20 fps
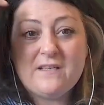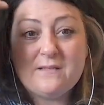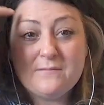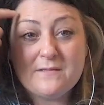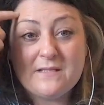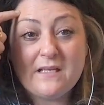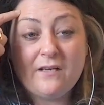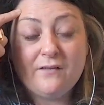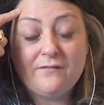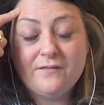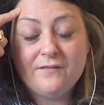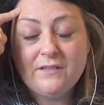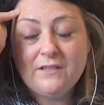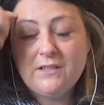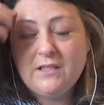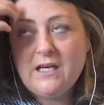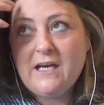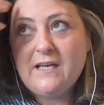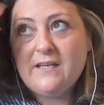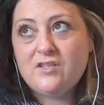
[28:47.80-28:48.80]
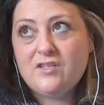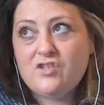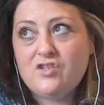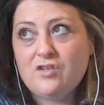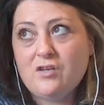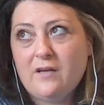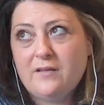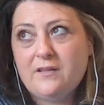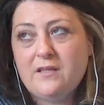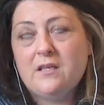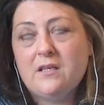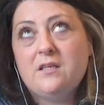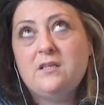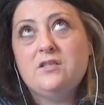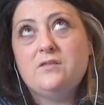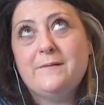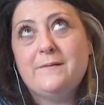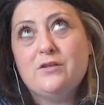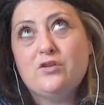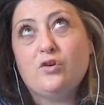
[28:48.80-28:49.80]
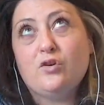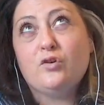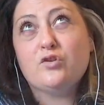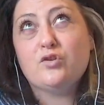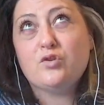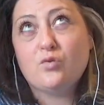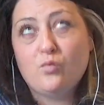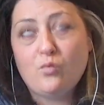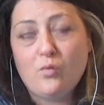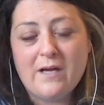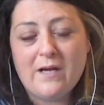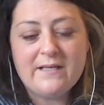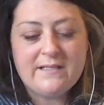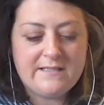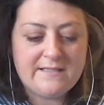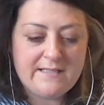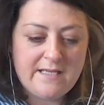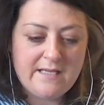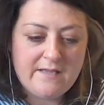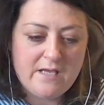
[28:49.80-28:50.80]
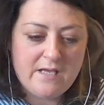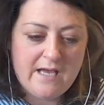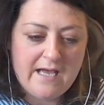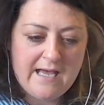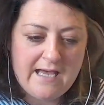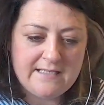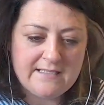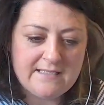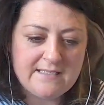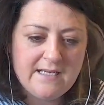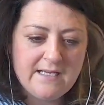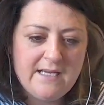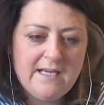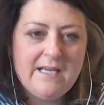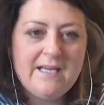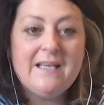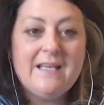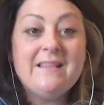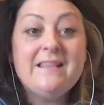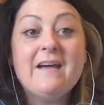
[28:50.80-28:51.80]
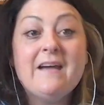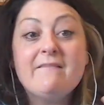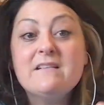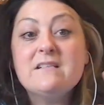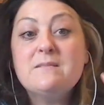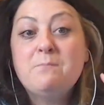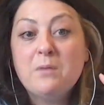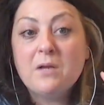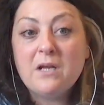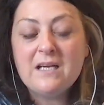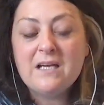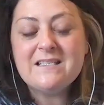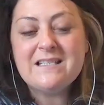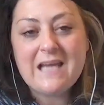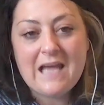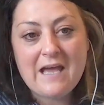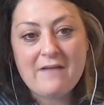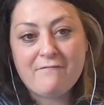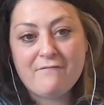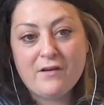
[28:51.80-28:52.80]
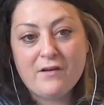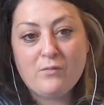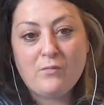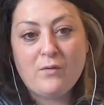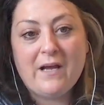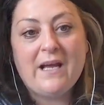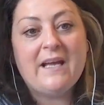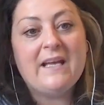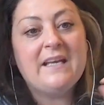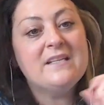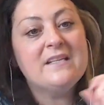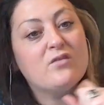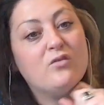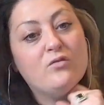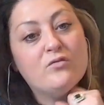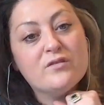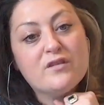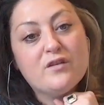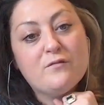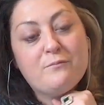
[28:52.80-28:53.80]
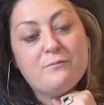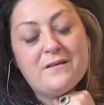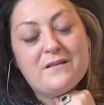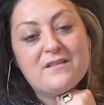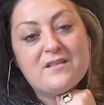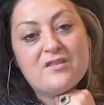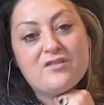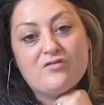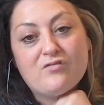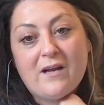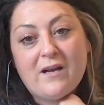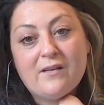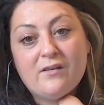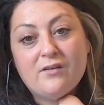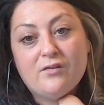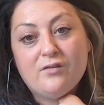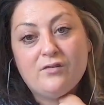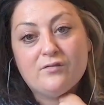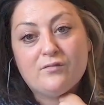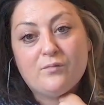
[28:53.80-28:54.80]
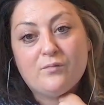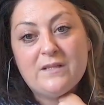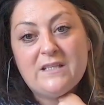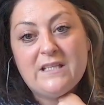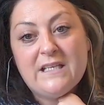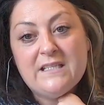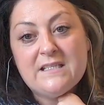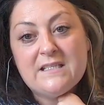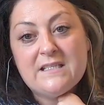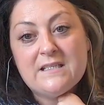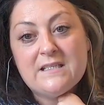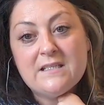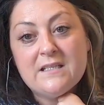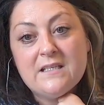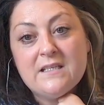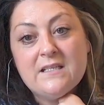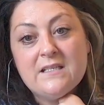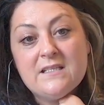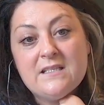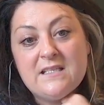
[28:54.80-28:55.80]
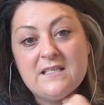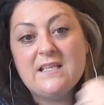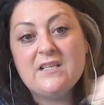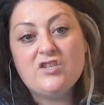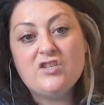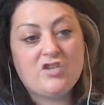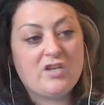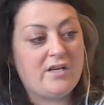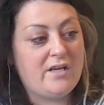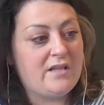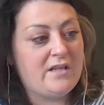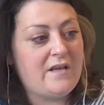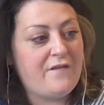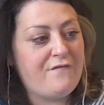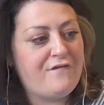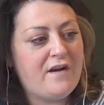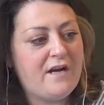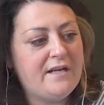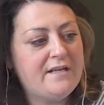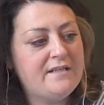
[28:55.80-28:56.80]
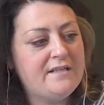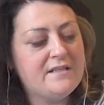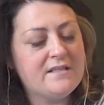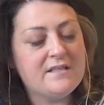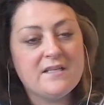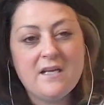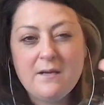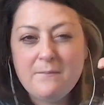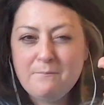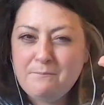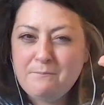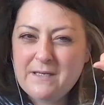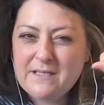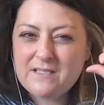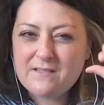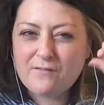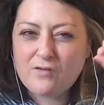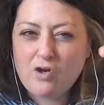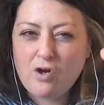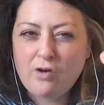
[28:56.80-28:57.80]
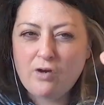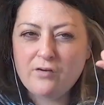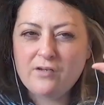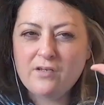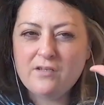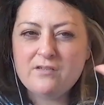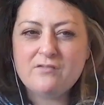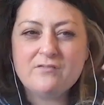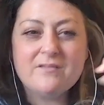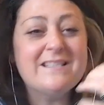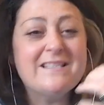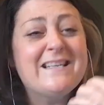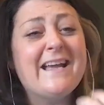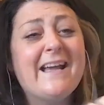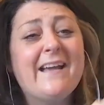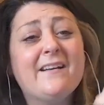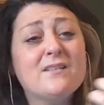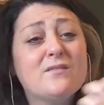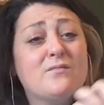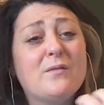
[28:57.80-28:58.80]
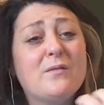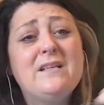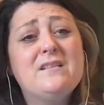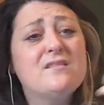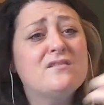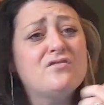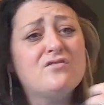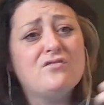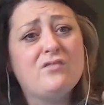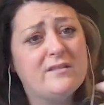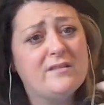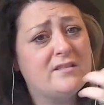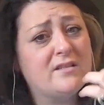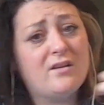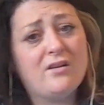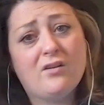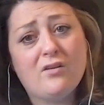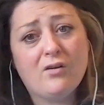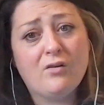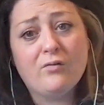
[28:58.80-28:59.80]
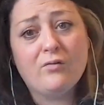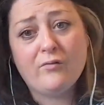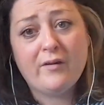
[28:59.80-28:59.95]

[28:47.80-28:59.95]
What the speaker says: himself. And I think he's been shot twice in the head. There is blood everywhere. He's also been strangled with his T-shirt. They find bits of cotton under his nails where he's tried to claw